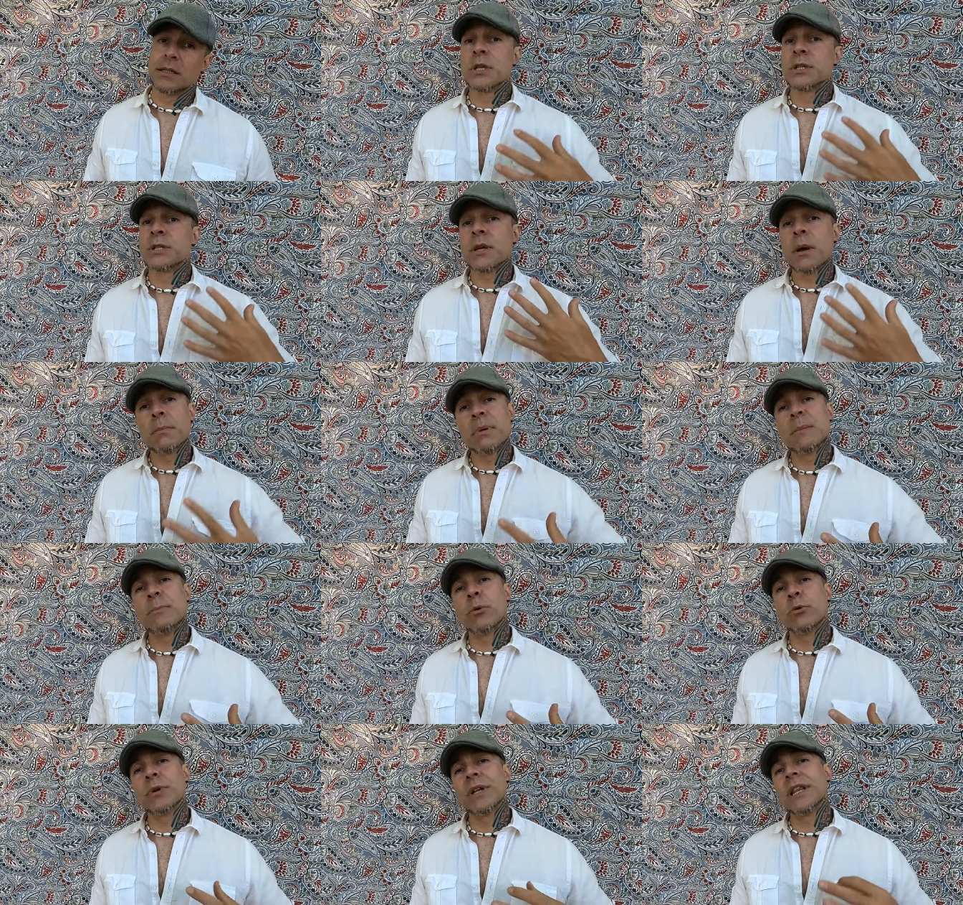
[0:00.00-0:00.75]
Some
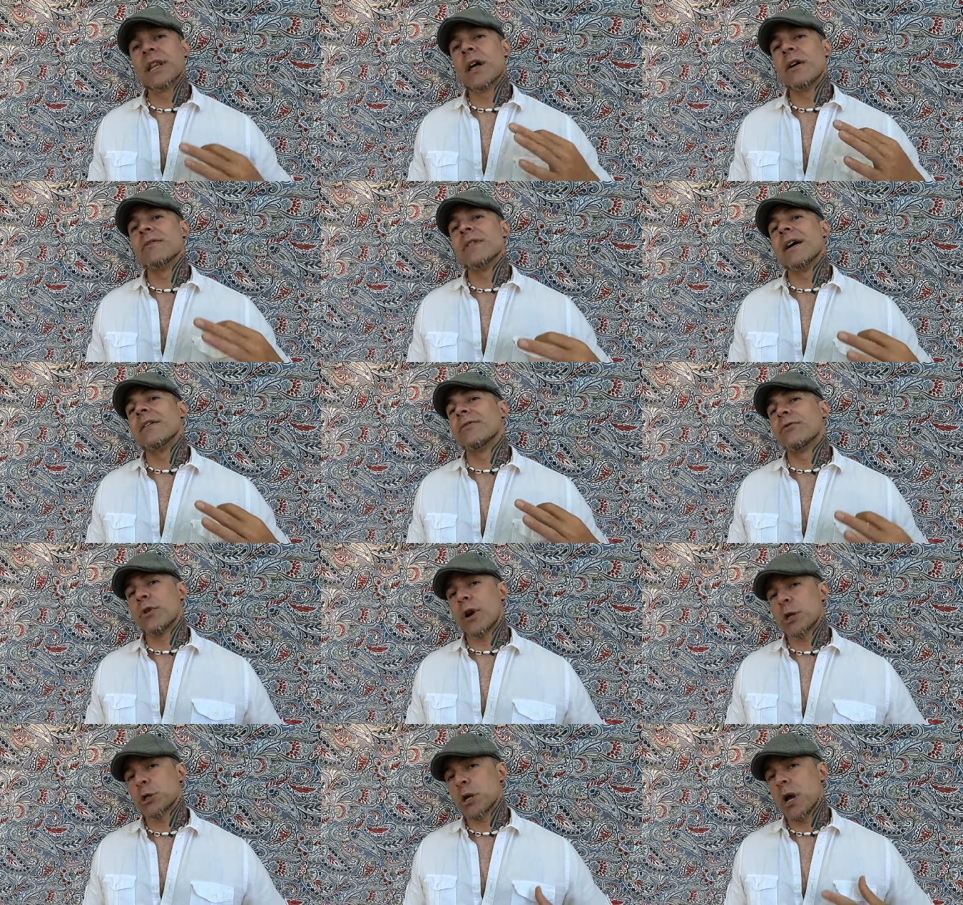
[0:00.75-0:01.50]
people really love that
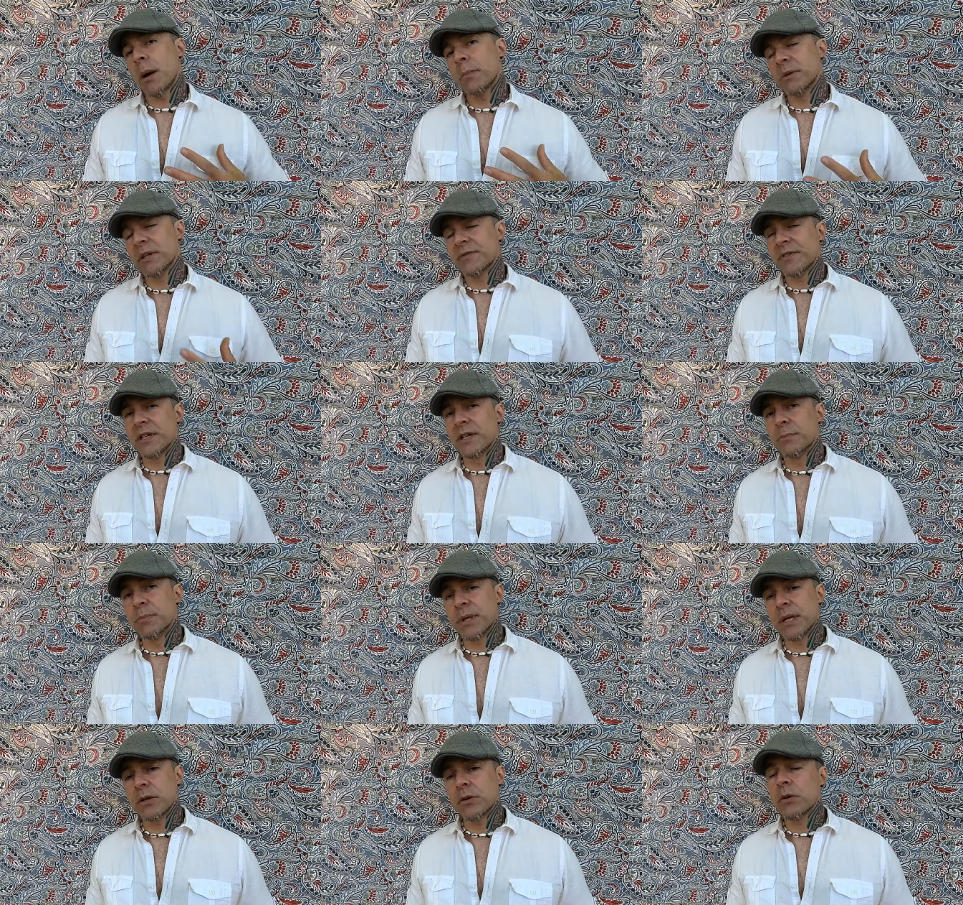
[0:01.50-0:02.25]
fresh, uplifting
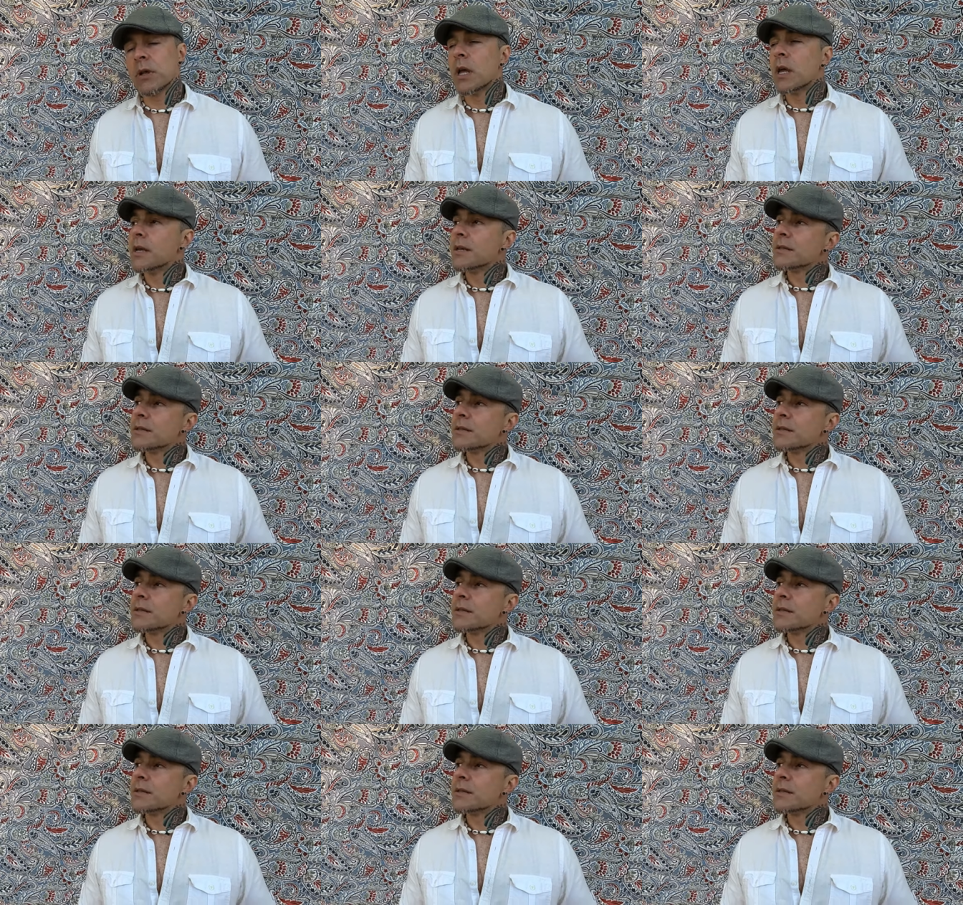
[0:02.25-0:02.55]
appeal.